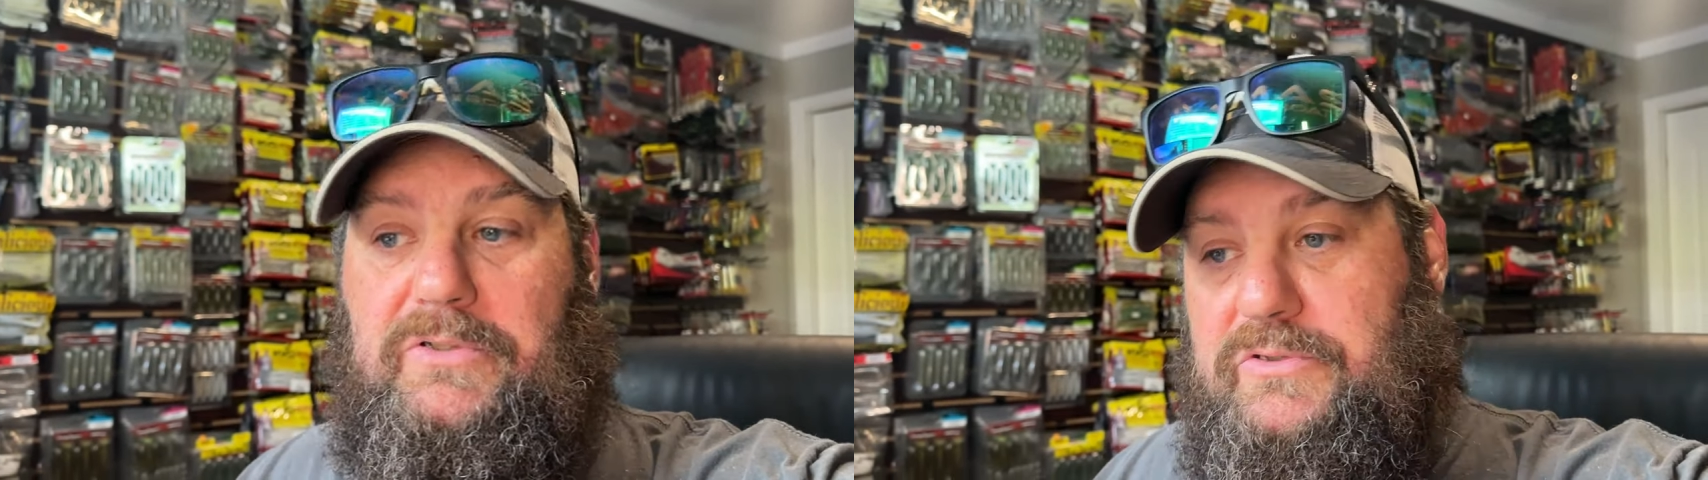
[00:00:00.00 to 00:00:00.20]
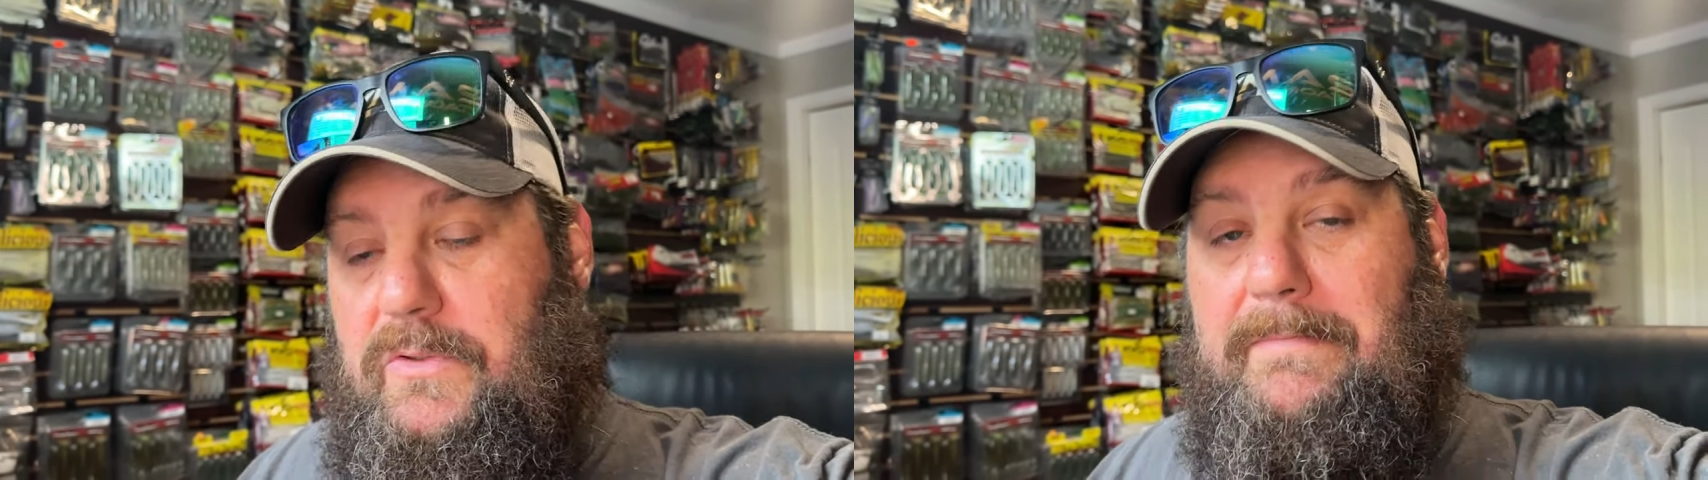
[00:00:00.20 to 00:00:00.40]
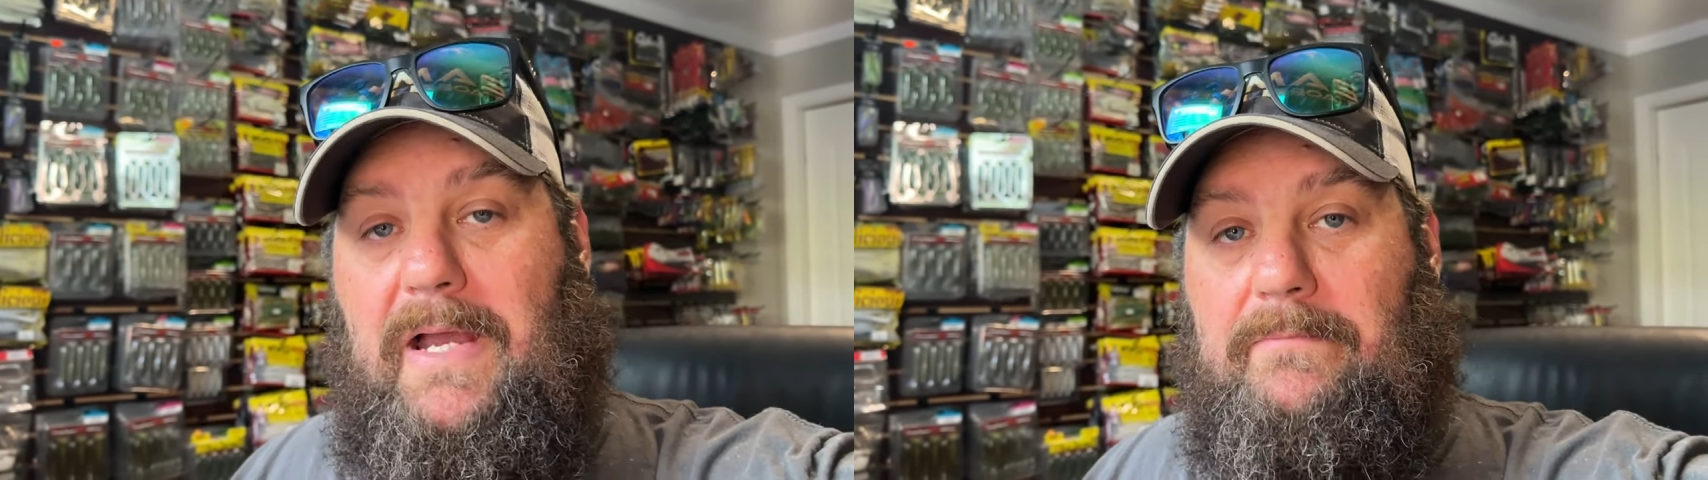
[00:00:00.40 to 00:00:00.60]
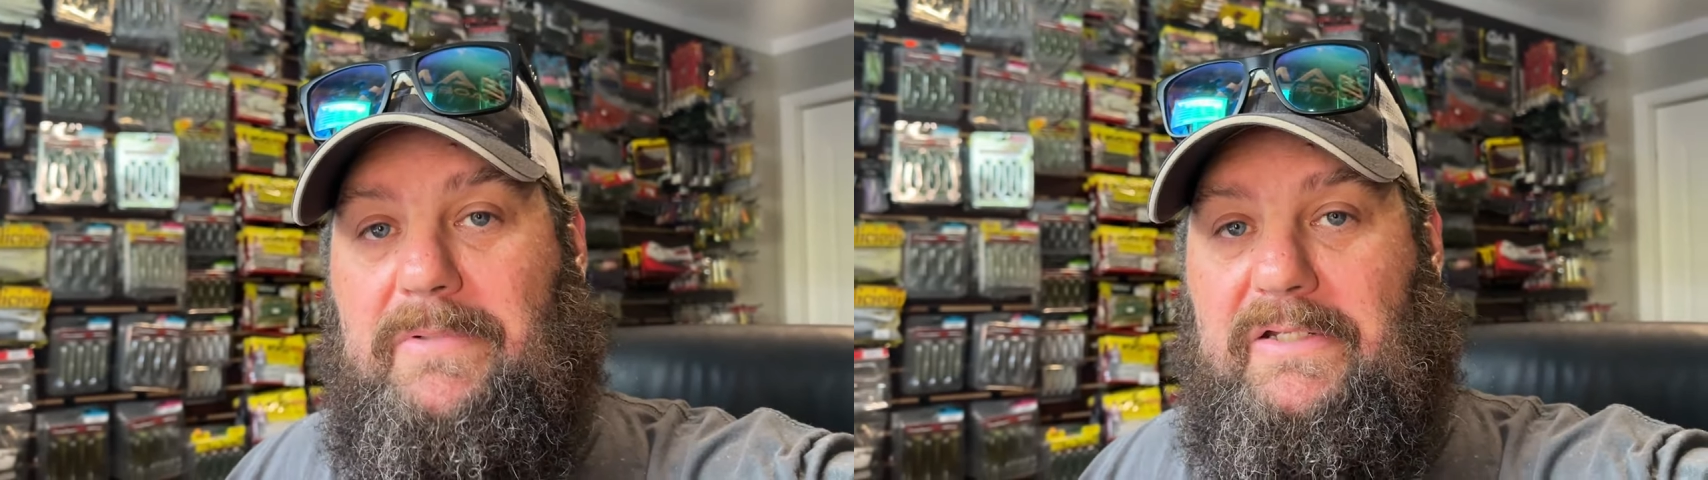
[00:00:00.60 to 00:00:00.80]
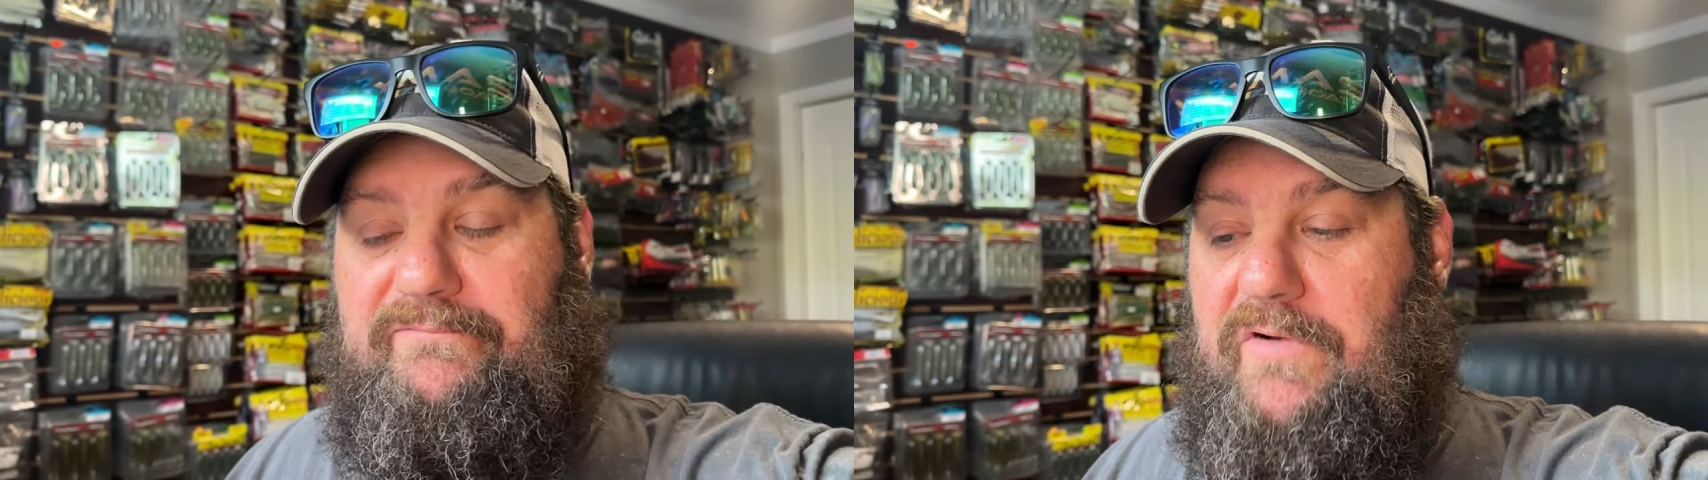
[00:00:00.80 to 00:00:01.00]
to about
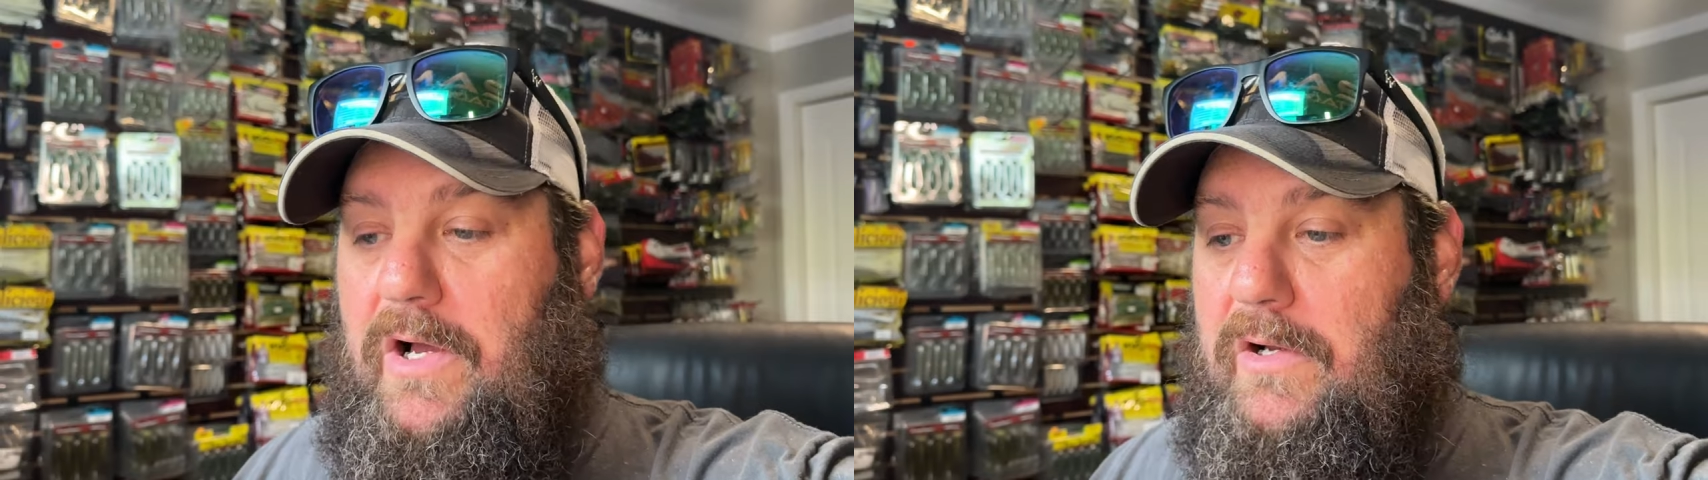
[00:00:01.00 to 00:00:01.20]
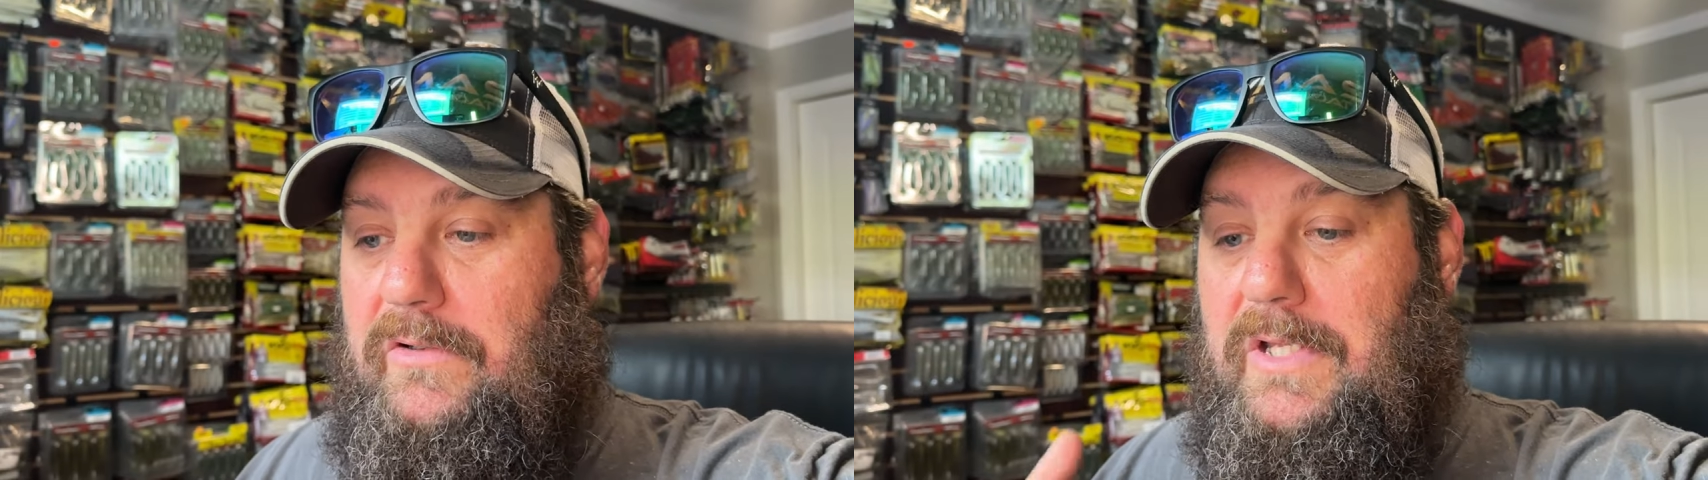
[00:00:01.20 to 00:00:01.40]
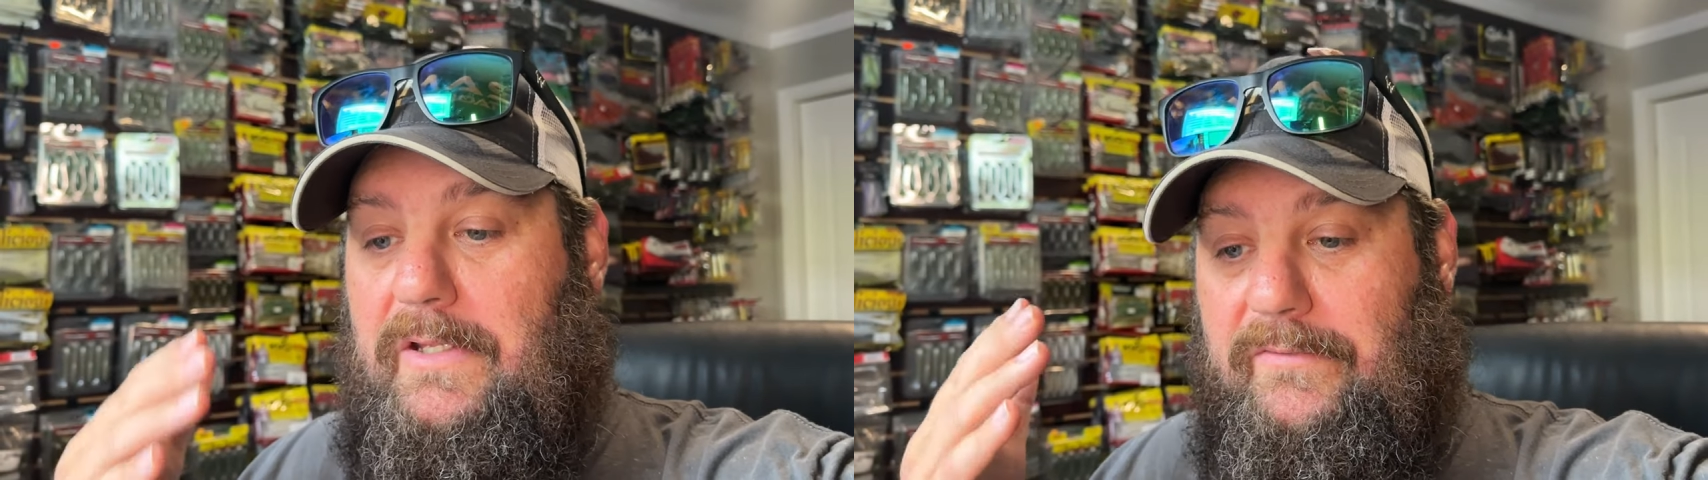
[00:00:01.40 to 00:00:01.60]
mid-fall,